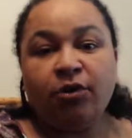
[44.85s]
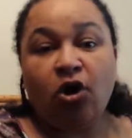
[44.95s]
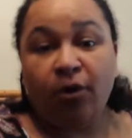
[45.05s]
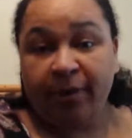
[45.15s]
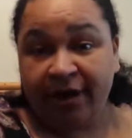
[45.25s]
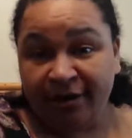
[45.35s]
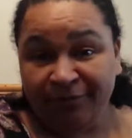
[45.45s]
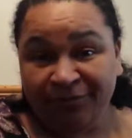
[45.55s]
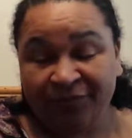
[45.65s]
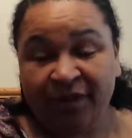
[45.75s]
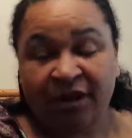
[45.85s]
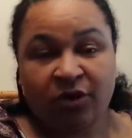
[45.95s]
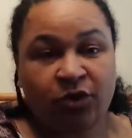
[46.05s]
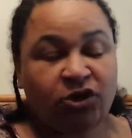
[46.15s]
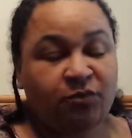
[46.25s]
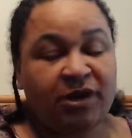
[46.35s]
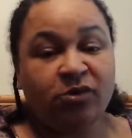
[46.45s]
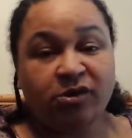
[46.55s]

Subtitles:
copper, which